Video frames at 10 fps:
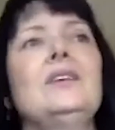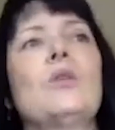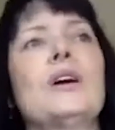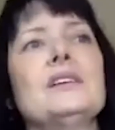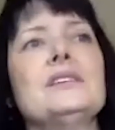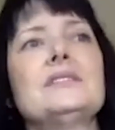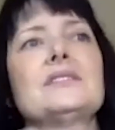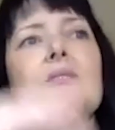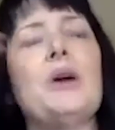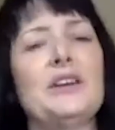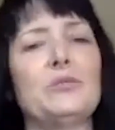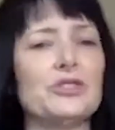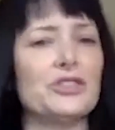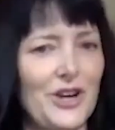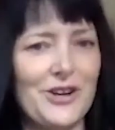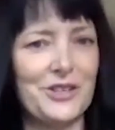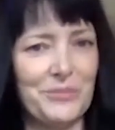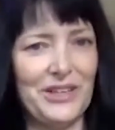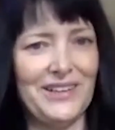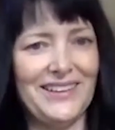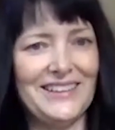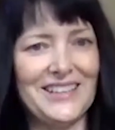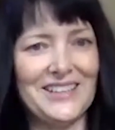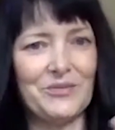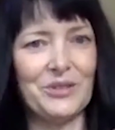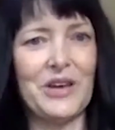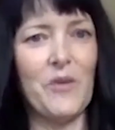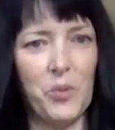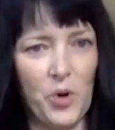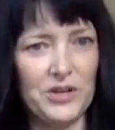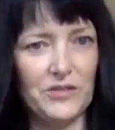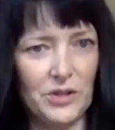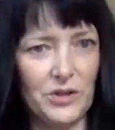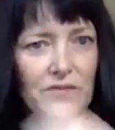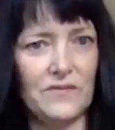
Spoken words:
Whereas the body will just talk to me. It doesn't really have a point of view.